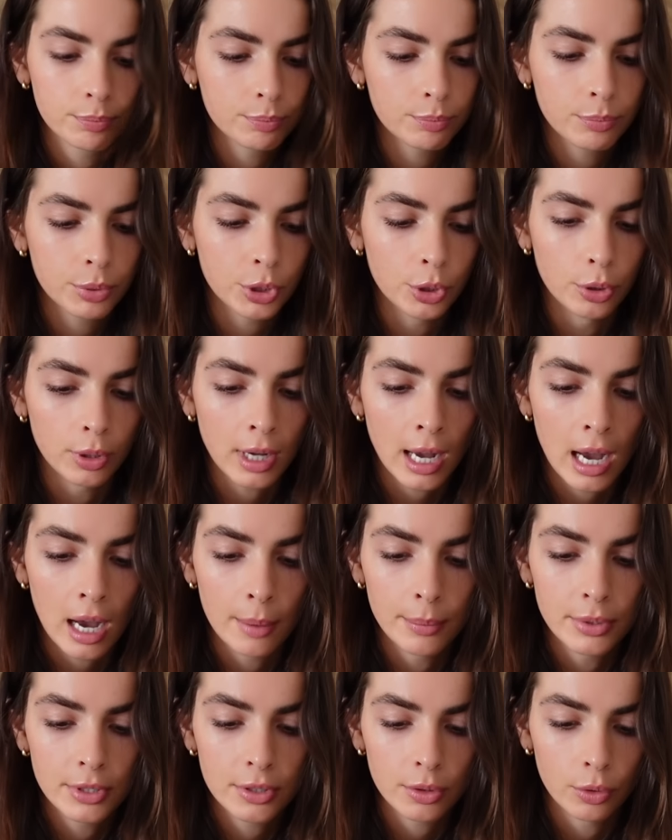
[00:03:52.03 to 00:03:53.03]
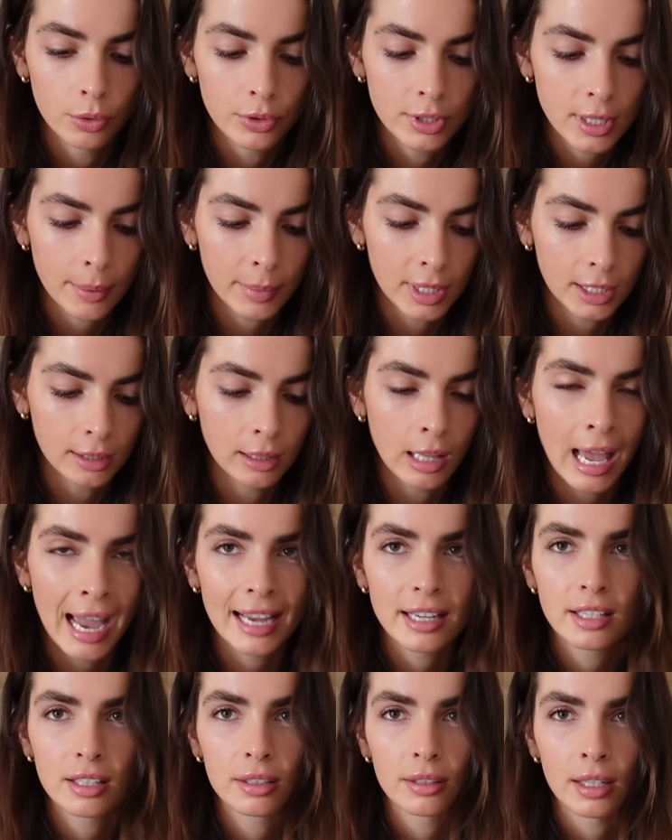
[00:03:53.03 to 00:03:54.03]
pure carbs or something
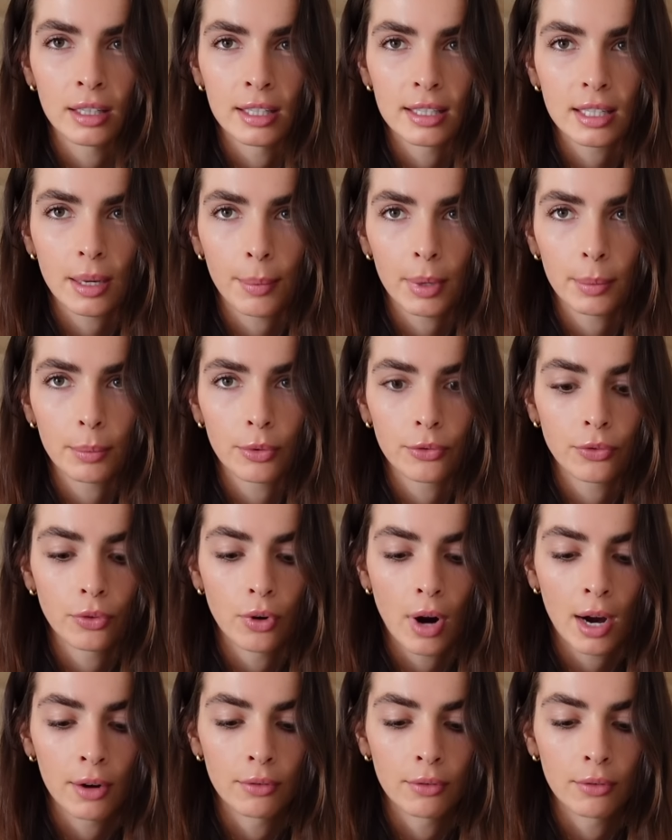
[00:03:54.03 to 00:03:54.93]
light in the stomach before I